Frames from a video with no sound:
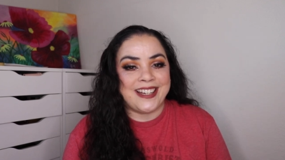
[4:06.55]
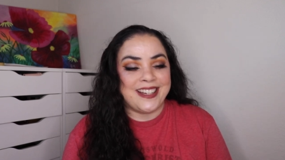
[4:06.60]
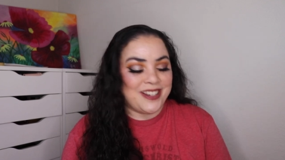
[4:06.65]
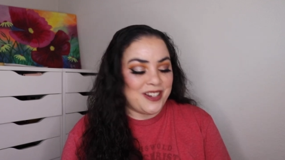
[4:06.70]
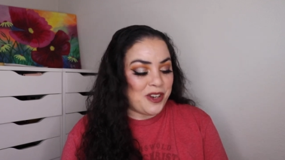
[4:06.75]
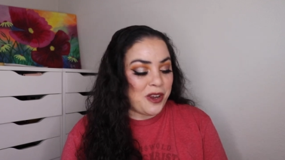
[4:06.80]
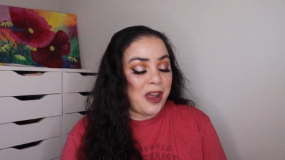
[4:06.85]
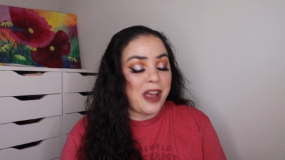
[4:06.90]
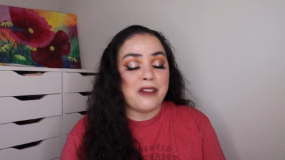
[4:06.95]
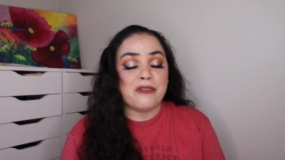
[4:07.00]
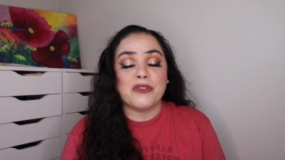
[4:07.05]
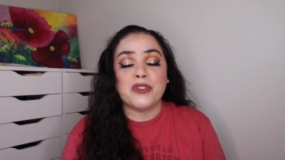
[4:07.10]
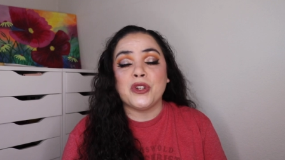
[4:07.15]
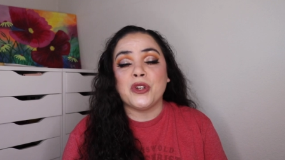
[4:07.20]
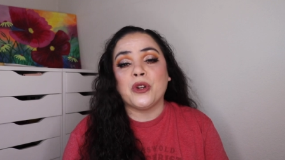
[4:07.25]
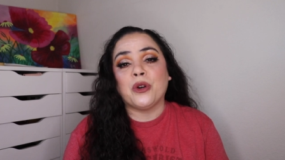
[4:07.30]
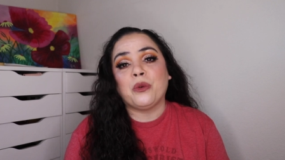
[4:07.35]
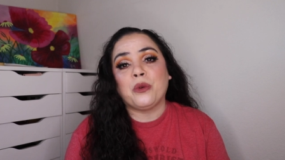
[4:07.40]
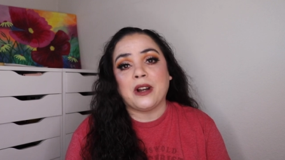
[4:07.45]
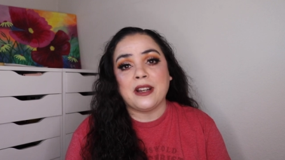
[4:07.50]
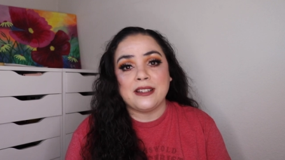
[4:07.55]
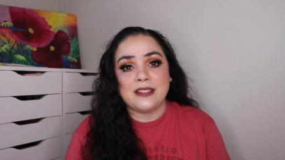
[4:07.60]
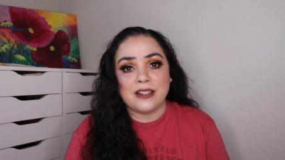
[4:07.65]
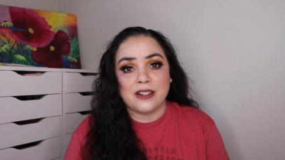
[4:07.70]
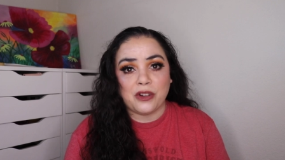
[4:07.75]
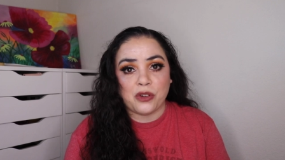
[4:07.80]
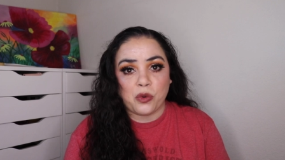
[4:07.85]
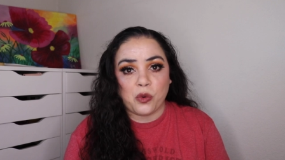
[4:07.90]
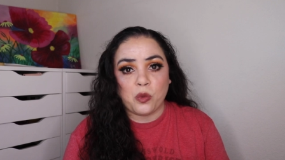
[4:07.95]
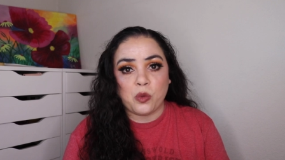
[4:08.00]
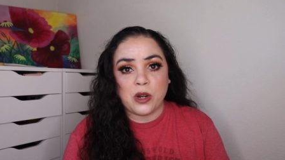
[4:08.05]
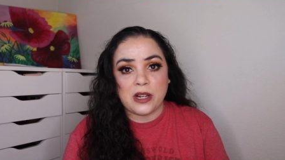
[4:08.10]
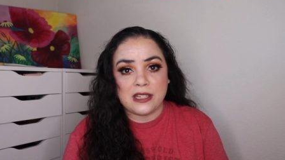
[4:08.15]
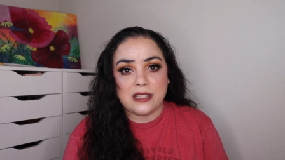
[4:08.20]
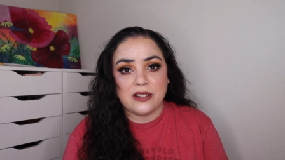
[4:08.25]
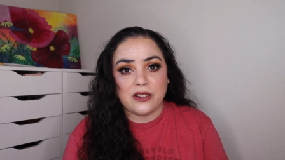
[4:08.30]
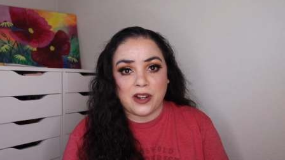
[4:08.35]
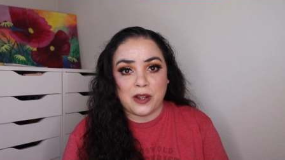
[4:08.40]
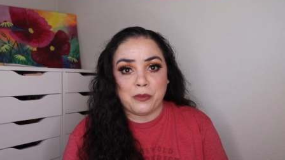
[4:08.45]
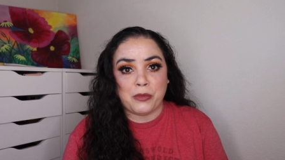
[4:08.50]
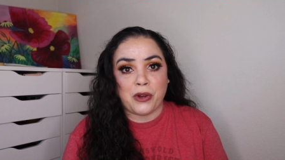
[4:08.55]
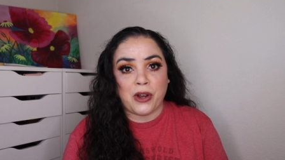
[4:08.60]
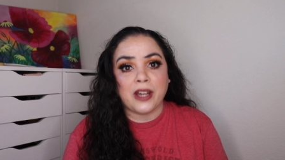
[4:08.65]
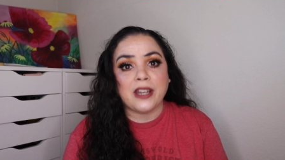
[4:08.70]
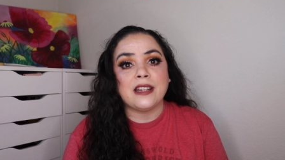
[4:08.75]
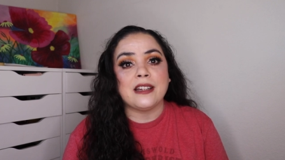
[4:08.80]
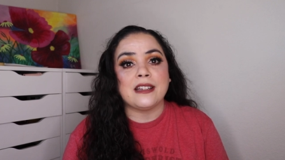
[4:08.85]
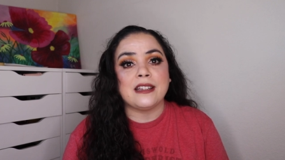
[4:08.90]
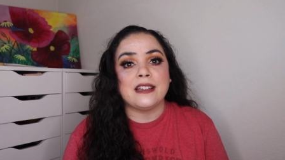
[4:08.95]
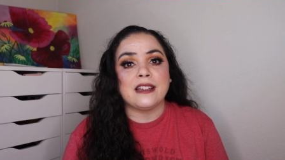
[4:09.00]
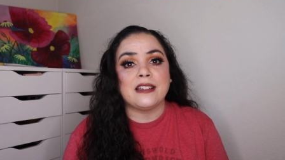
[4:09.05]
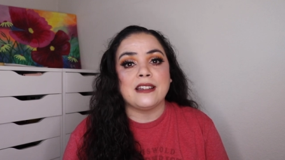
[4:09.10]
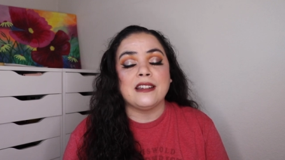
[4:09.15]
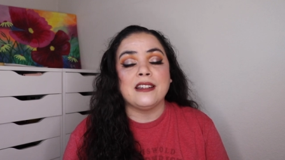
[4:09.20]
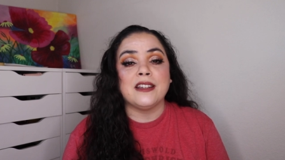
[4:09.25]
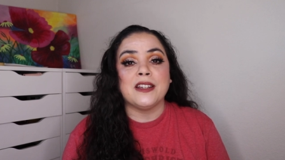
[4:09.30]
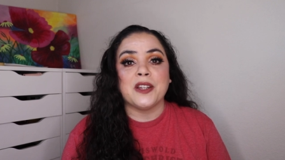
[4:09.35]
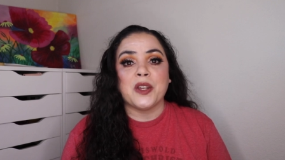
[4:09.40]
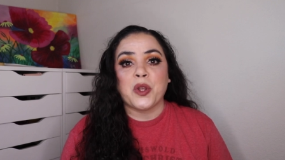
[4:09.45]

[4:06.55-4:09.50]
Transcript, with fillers: I have no idea what year I bought it in,